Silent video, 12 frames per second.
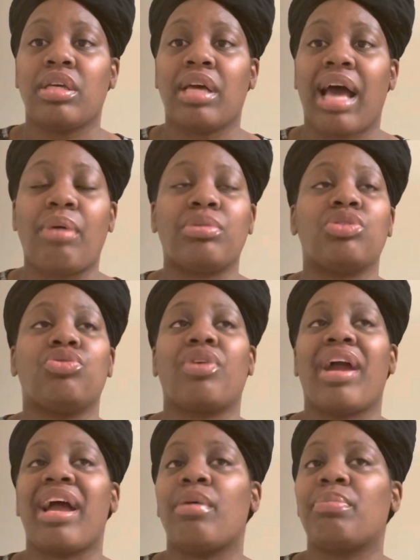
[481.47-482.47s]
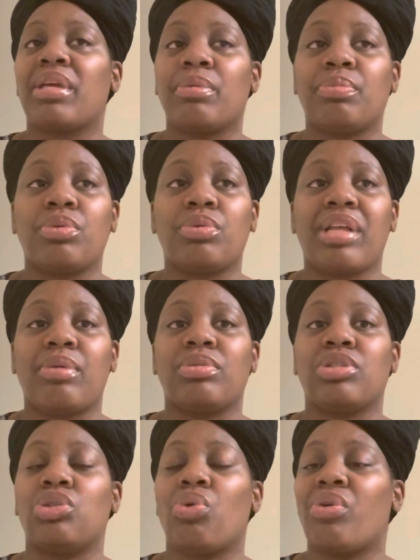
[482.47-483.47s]
I was around people that
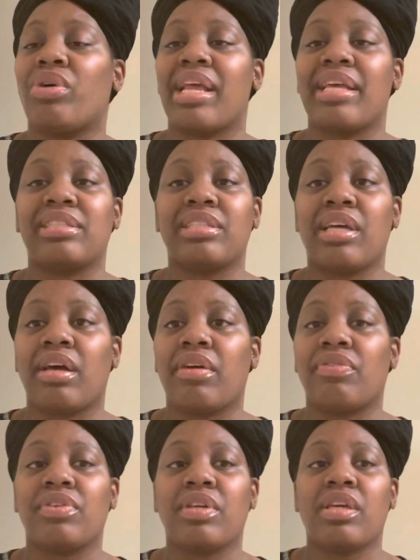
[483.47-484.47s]
was doing that stuff,